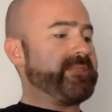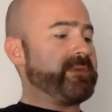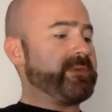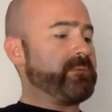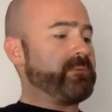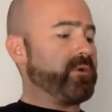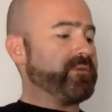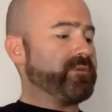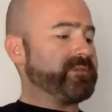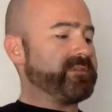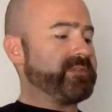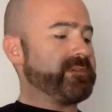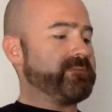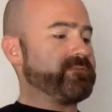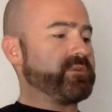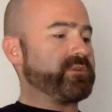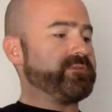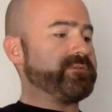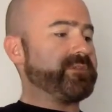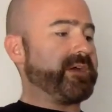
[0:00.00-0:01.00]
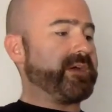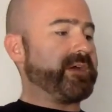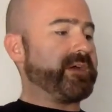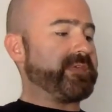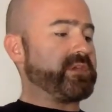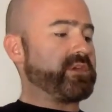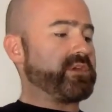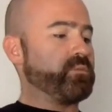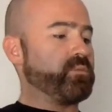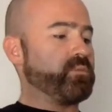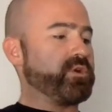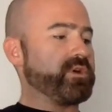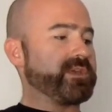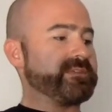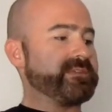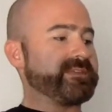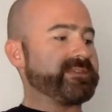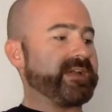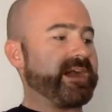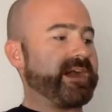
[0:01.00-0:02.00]
And then once they've done that, they can
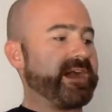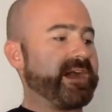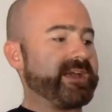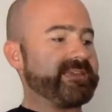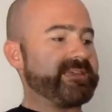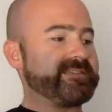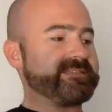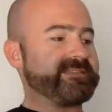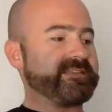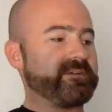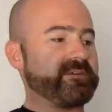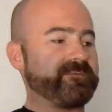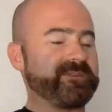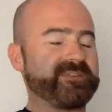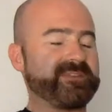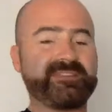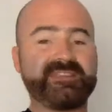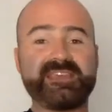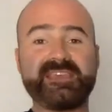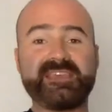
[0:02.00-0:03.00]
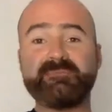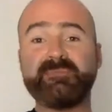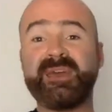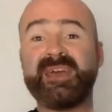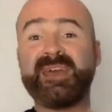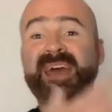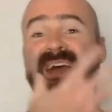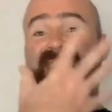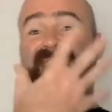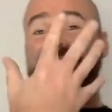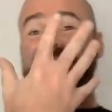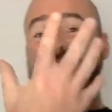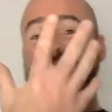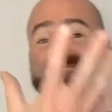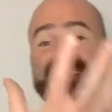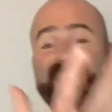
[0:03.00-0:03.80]
work into high self-esteem and getting